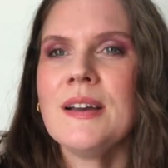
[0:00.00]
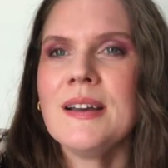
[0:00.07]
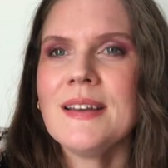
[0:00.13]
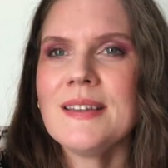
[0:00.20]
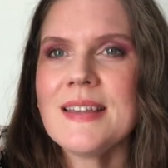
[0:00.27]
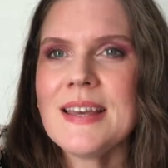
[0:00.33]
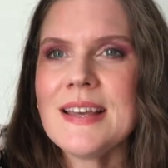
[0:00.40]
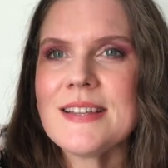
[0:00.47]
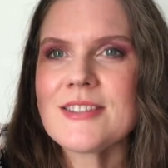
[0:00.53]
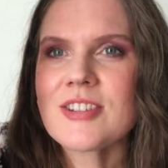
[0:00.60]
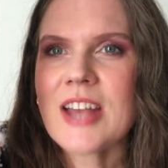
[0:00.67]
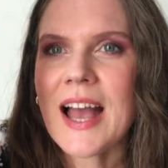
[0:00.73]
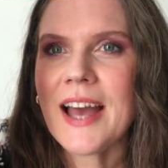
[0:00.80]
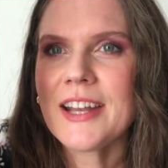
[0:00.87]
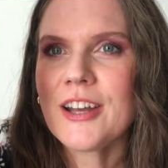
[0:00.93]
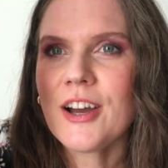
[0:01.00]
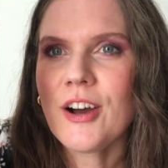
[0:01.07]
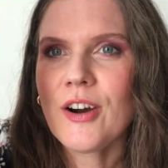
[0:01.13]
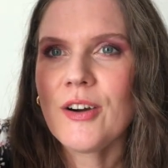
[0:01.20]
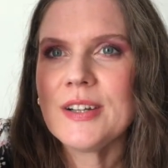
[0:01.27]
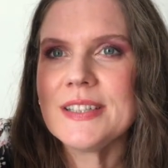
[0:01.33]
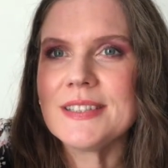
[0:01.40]
This
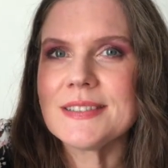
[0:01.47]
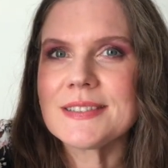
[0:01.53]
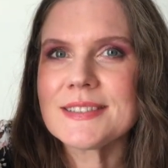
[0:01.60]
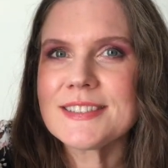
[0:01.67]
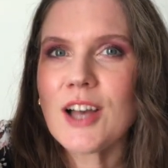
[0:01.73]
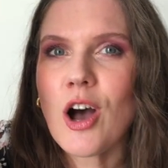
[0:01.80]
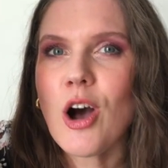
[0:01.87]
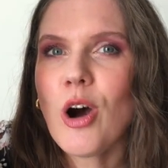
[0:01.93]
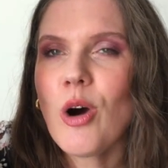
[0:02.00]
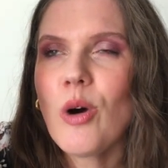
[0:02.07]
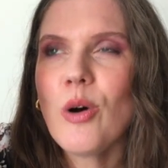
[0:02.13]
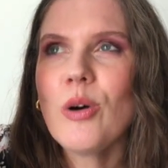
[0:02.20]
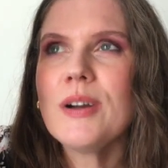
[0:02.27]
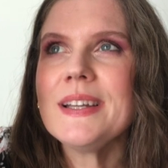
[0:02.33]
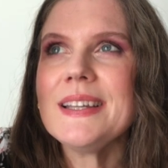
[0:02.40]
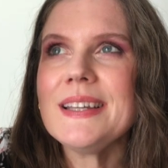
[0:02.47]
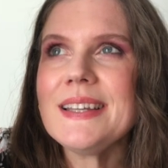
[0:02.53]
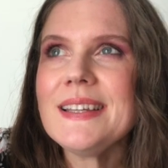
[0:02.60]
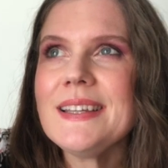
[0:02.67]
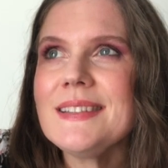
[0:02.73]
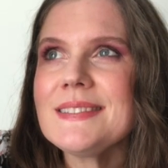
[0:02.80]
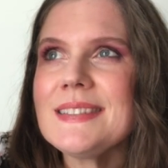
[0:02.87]
shadow is so
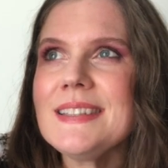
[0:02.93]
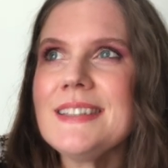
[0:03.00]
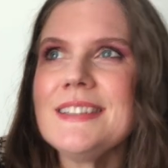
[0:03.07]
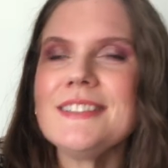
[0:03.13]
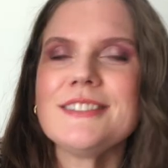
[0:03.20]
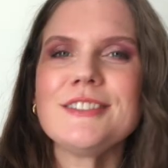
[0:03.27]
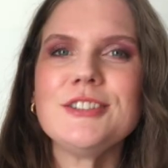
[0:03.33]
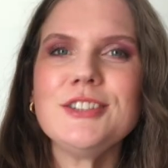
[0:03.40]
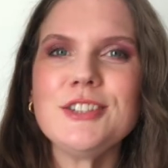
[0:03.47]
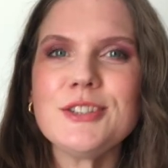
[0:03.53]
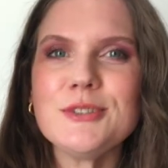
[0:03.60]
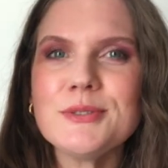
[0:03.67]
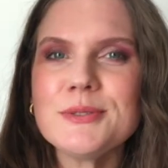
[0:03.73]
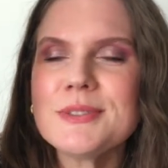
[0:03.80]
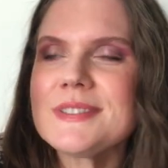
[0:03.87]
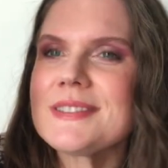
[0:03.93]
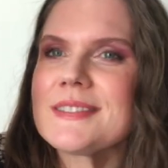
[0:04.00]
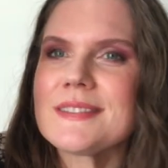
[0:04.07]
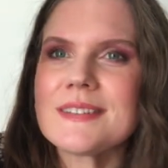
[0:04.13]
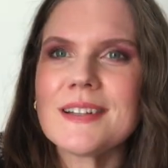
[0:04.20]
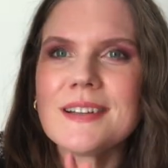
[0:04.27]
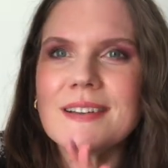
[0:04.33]
easy to use
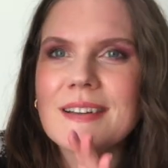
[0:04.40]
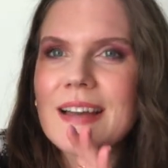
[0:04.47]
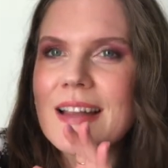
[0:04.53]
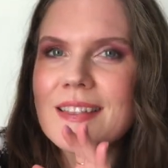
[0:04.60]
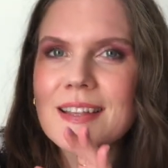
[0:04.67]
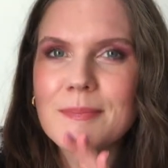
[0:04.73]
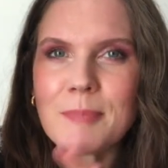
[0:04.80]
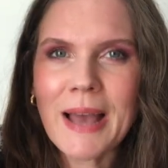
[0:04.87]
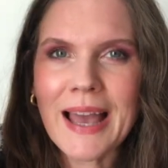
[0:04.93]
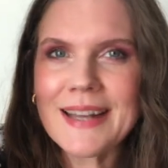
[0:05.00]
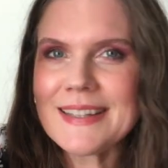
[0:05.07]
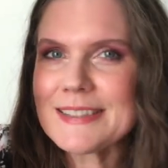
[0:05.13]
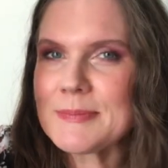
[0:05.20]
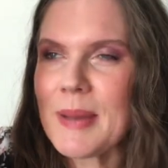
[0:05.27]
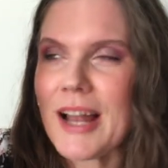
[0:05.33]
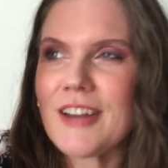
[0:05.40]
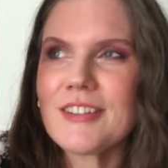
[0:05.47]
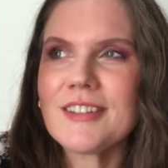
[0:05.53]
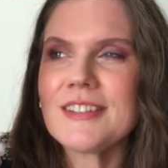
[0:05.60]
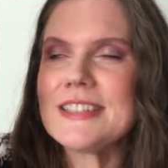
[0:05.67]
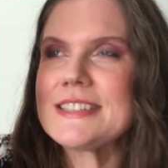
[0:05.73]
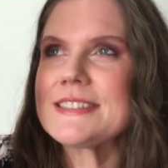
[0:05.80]
and the pan
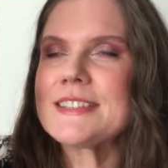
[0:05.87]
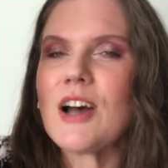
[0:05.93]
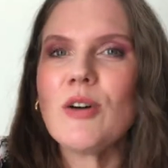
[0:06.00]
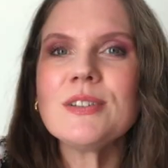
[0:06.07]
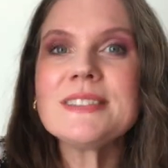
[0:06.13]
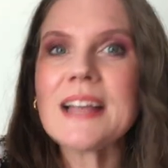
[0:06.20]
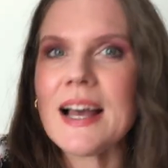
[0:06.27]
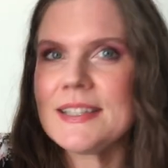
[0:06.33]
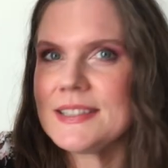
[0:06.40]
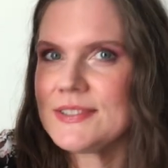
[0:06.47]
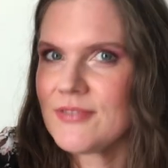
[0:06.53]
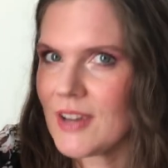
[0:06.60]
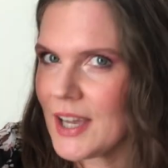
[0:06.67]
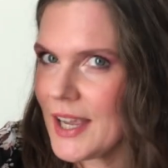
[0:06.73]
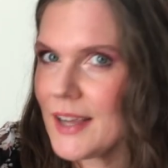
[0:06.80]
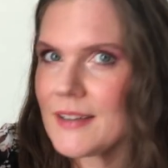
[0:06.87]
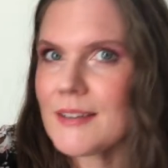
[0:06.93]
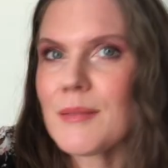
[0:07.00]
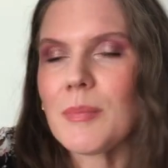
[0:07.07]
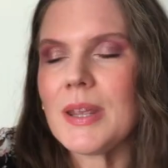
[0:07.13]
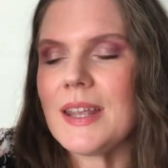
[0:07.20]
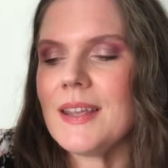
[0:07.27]
expansion is so satisfying to
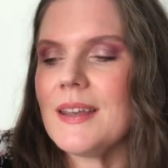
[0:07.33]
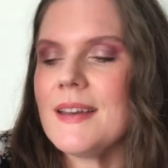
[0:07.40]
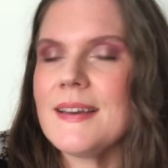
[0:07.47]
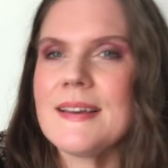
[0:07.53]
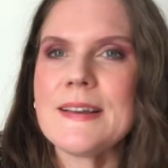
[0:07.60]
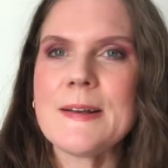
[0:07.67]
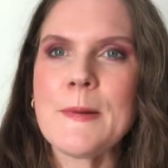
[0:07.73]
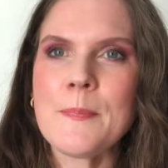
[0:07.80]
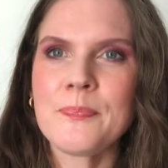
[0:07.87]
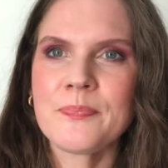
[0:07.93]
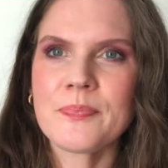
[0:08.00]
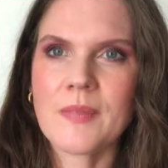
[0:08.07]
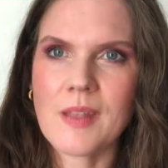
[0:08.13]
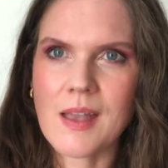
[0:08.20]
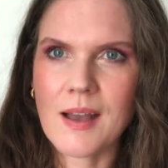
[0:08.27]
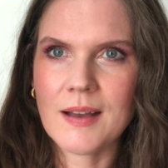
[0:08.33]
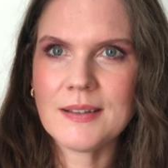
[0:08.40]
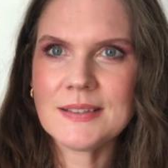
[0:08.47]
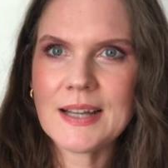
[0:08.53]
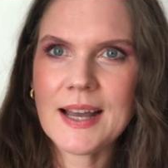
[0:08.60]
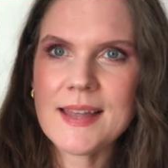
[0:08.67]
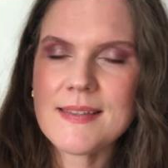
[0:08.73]
me. Yeah,
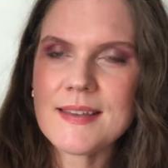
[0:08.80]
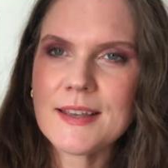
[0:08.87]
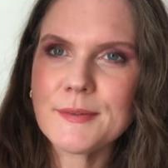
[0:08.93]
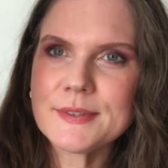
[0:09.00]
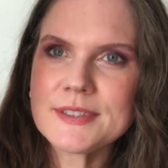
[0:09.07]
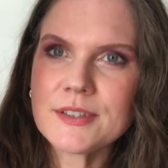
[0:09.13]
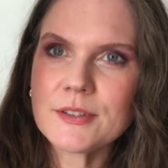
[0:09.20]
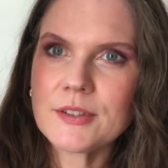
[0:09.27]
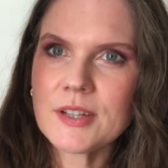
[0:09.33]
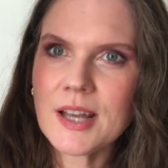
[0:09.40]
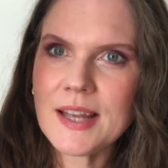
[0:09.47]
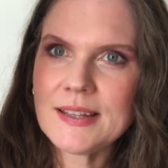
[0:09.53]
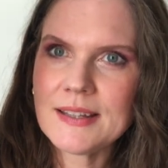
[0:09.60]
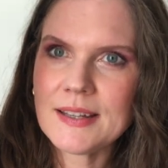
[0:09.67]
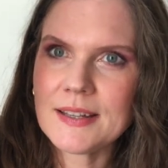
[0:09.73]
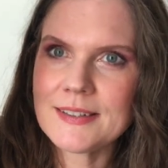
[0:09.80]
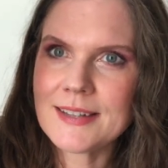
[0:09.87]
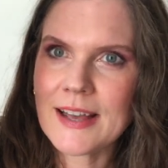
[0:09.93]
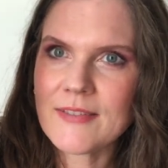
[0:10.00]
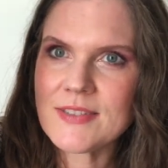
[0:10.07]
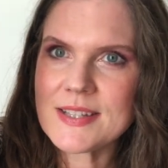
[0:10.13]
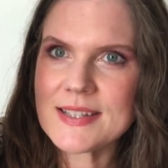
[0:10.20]
I think it was a good idea to
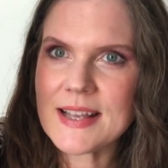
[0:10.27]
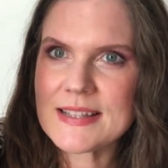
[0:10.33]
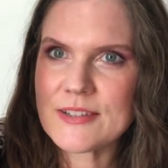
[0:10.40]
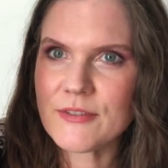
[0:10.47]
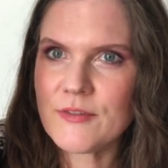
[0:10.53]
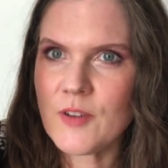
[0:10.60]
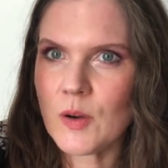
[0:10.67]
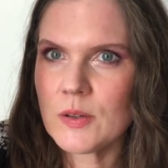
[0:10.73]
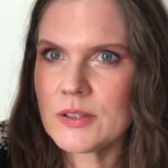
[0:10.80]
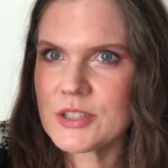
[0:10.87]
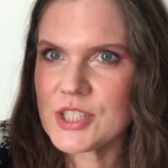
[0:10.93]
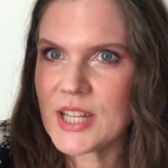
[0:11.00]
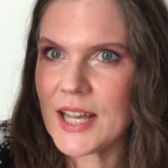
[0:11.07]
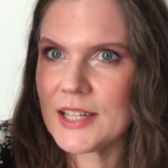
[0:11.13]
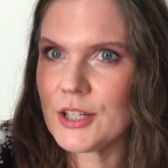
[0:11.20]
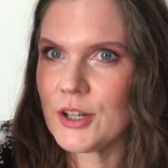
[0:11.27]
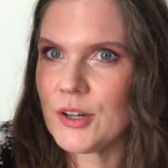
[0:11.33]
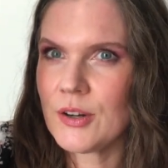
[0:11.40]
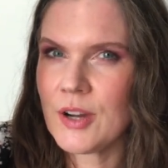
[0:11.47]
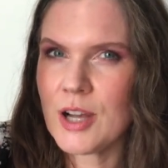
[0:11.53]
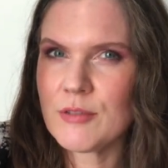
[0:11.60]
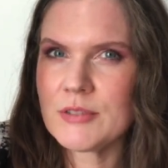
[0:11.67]
have this as a focus
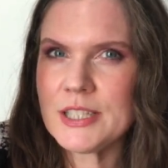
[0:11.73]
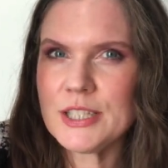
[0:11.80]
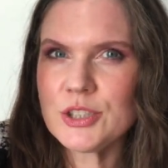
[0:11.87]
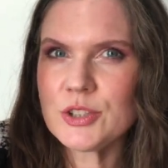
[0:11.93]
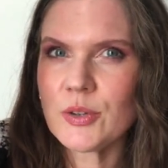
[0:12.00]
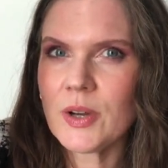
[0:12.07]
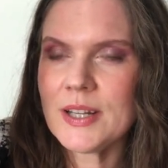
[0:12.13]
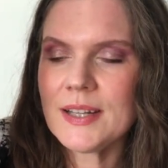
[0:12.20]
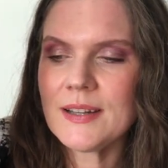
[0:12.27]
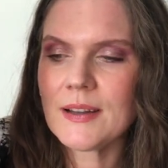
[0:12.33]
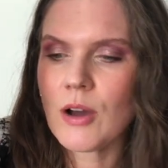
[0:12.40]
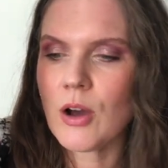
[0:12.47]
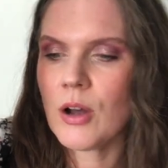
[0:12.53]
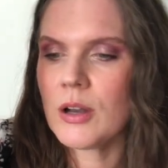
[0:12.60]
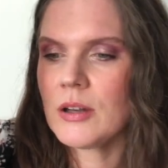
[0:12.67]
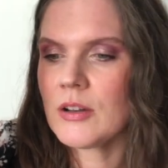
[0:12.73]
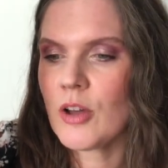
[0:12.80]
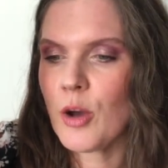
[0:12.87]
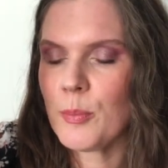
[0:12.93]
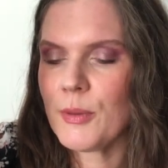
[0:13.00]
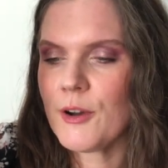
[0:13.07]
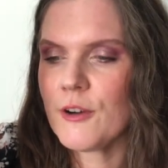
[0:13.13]
shadow. I really enjoyed it on
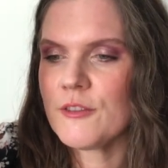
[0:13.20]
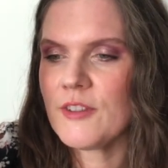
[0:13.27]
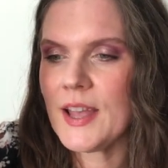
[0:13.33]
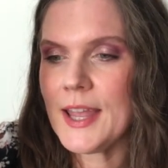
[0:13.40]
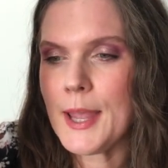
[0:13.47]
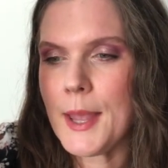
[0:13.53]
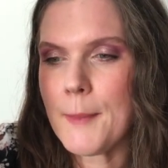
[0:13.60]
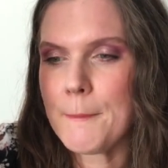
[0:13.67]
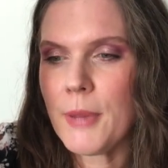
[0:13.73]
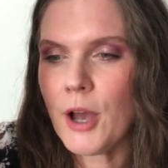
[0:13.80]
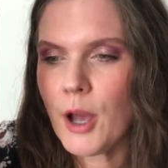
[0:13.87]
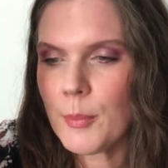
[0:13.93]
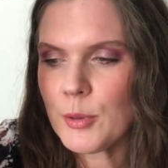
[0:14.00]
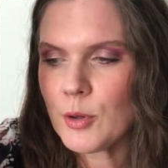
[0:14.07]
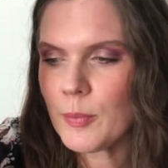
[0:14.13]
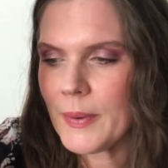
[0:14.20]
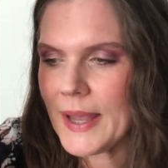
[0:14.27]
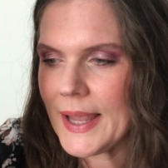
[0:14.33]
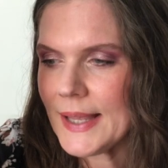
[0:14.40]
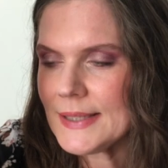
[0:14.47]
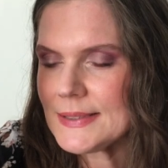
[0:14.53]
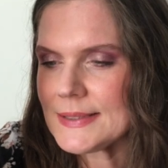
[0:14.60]
top of a purple
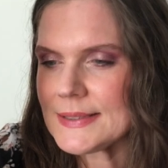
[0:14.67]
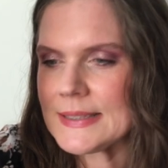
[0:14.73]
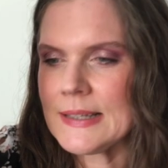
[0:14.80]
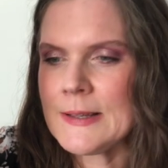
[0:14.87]
base.